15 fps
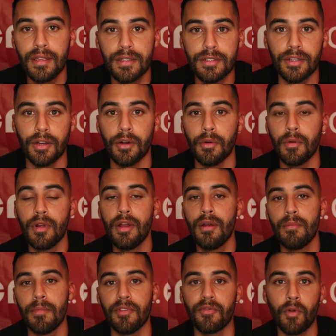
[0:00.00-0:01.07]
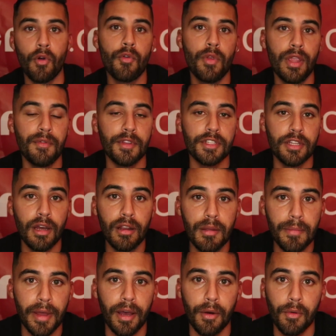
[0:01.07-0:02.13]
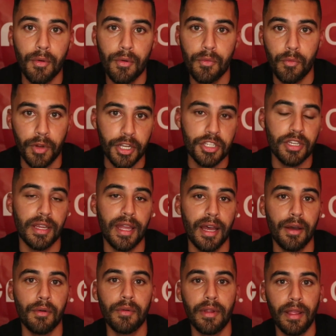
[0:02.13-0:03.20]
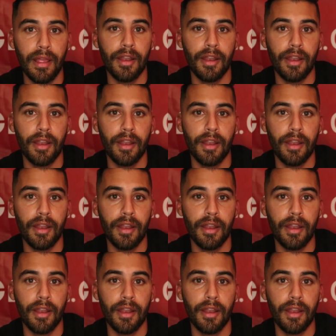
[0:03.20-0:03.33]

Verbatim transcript: So before we even talk about reaching out